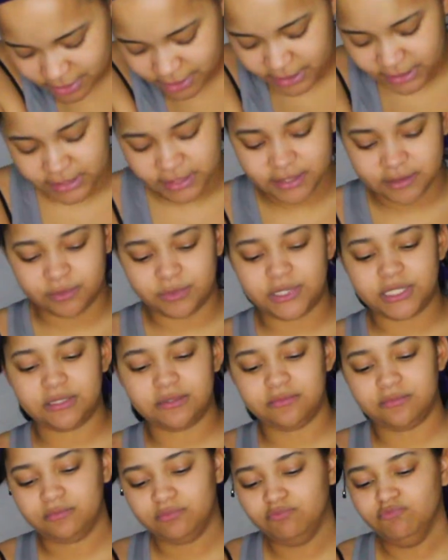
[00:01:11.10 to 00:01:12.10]
attempt
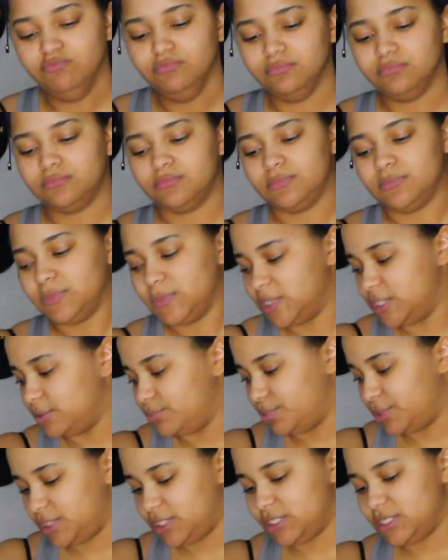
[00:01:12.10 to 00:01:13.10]
to
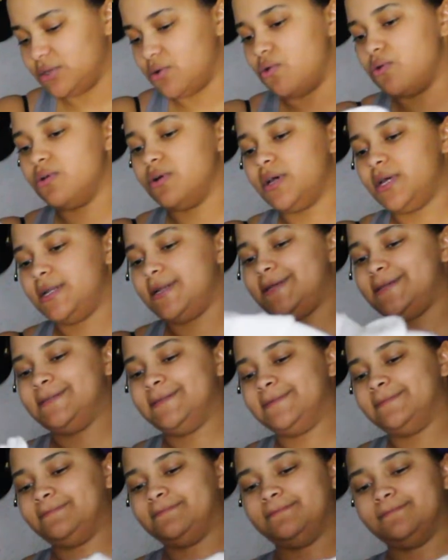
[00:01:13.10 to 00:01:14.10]
put this on. It
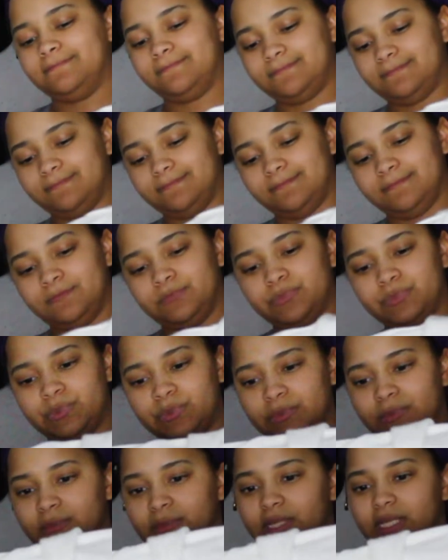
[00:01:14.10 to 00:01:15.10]

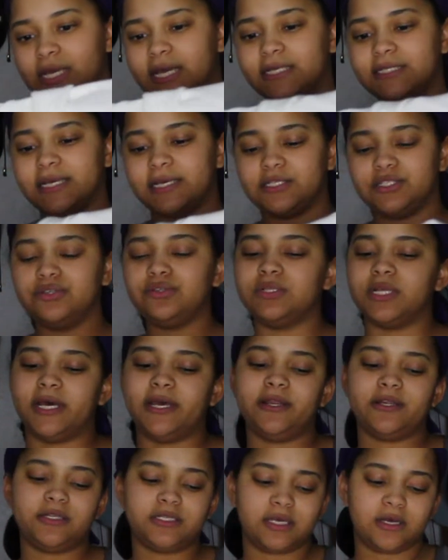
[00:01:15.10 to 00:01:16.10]
has like 2
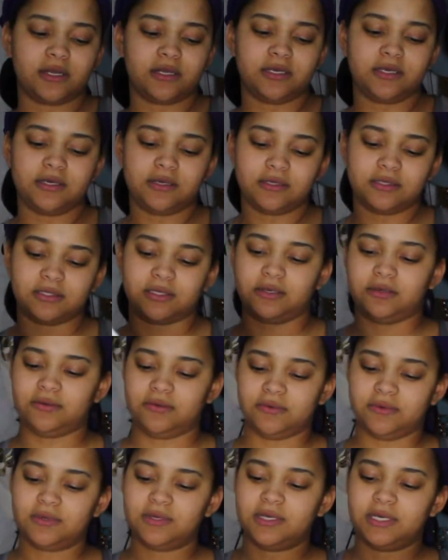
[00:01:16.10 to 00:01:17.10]
layers on it,
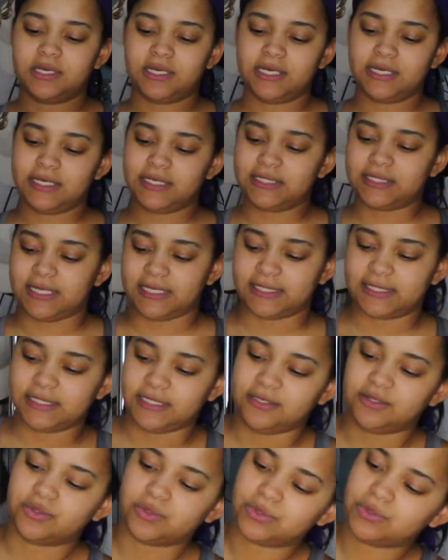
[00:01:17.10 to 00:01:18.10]
so it's not
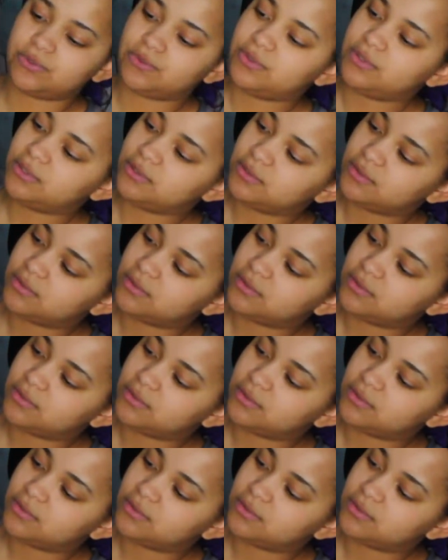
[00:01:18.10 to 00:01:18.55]
see-through.